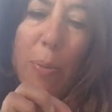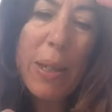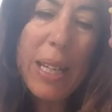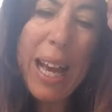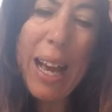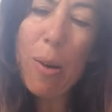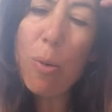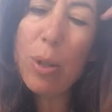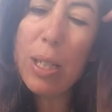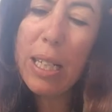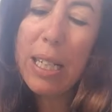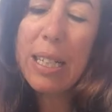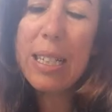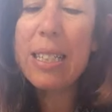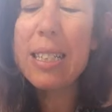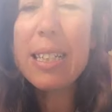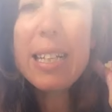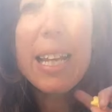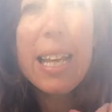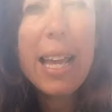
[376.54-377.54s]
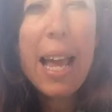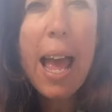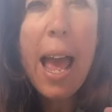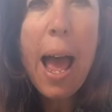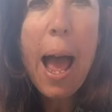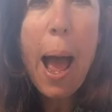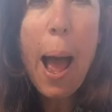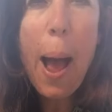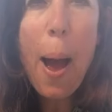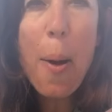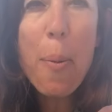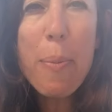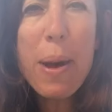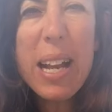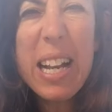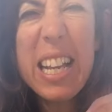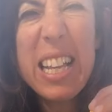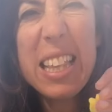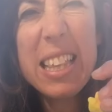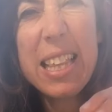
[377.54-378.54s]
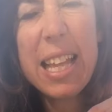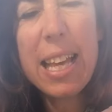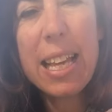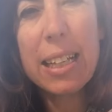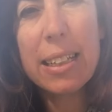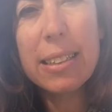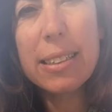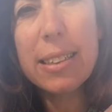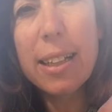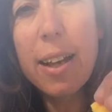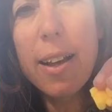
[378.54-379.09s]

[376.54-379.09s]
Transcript: counting to see how many things